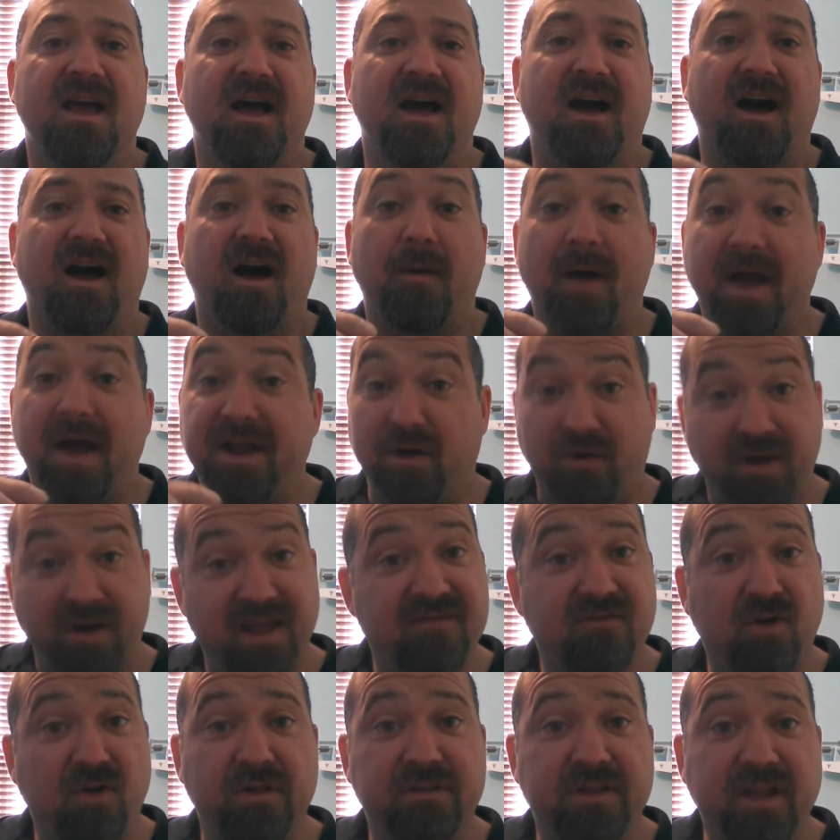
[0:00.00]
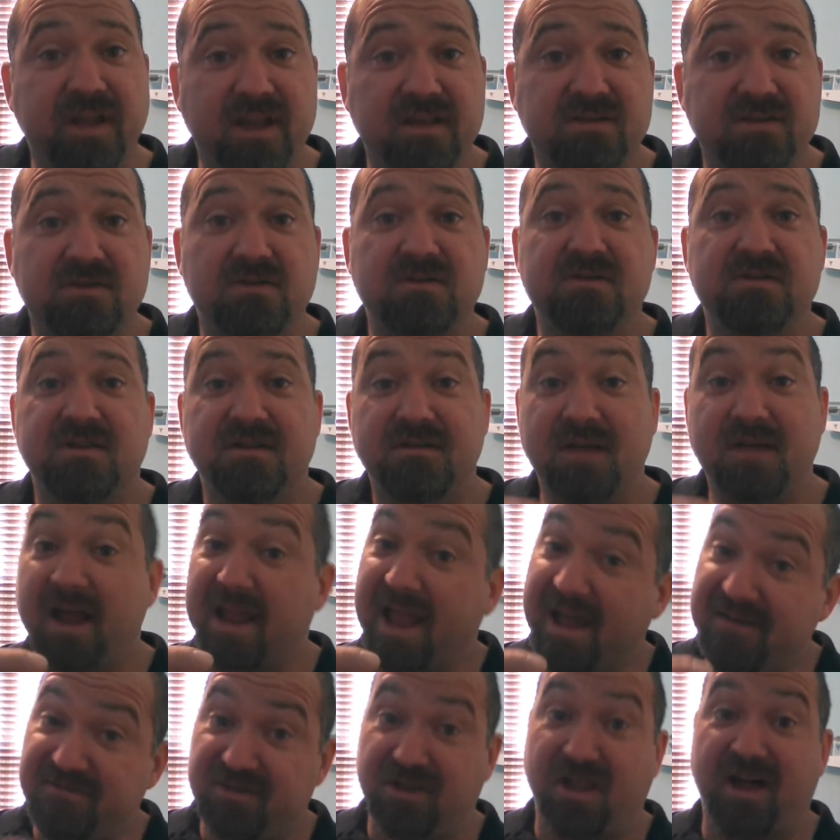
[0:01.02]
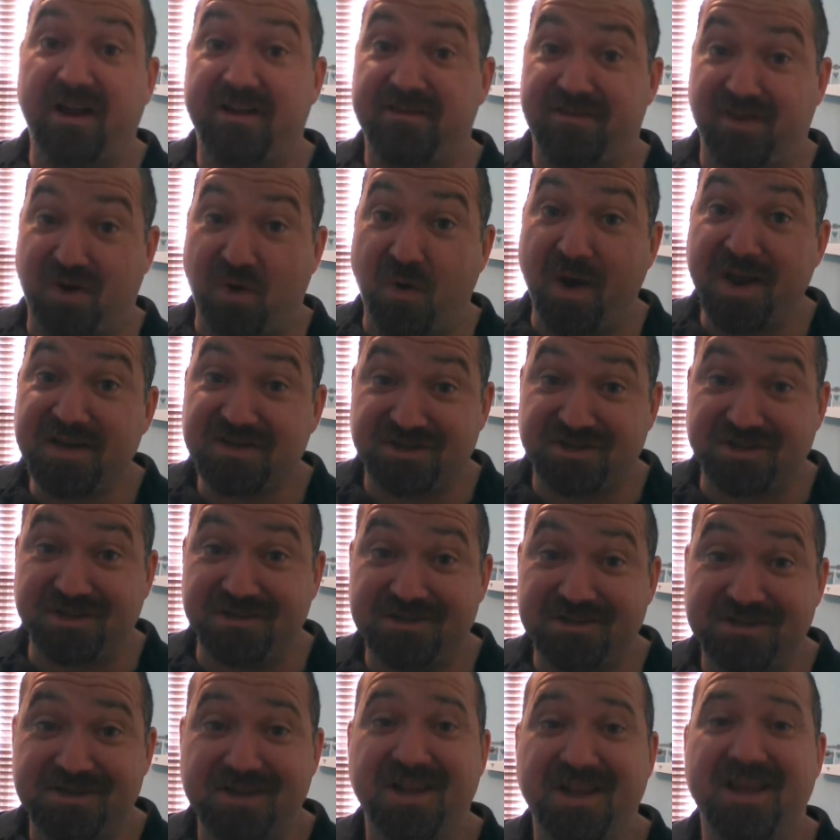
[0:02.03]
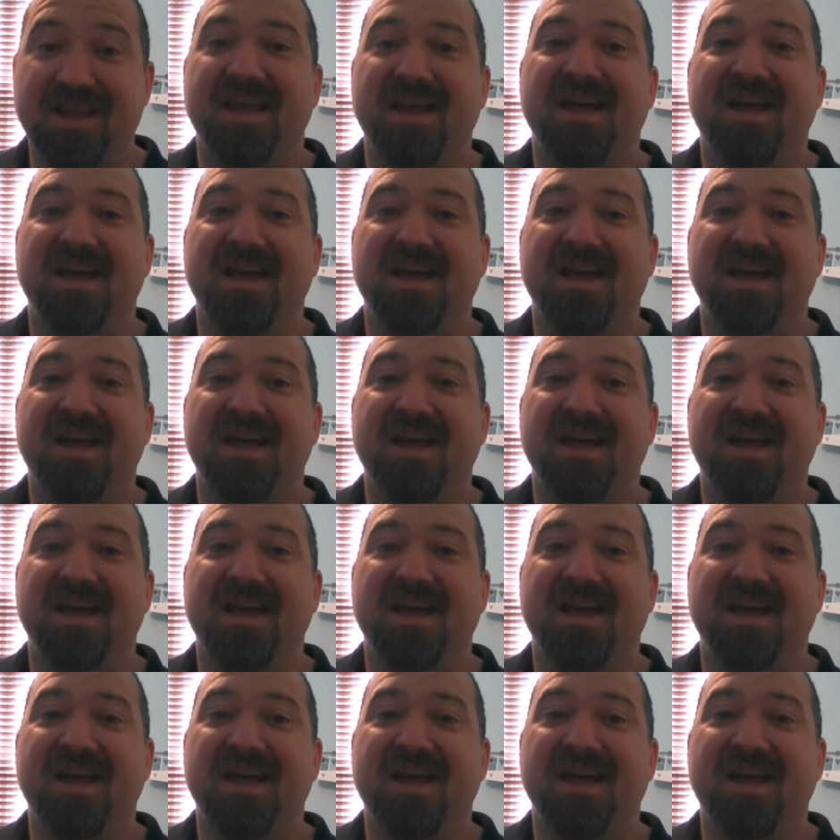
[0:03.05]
I don't have all the answers. I have a lot of the questions.